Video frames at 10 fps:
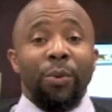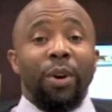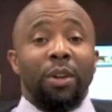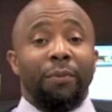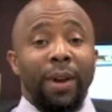
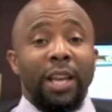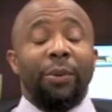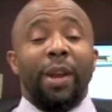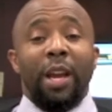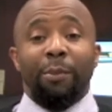we're going to find
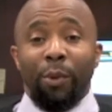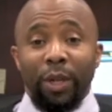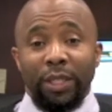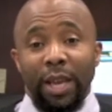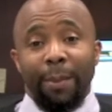that we have
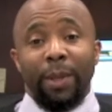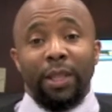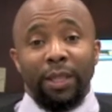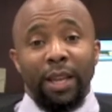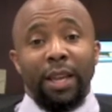more time in
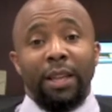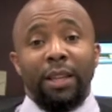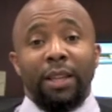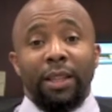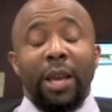the
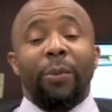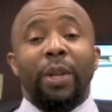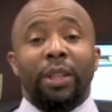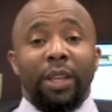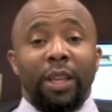day than
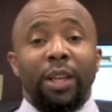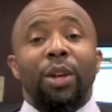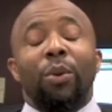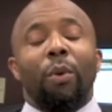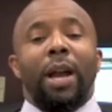we think.
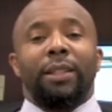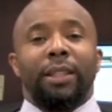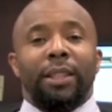Watch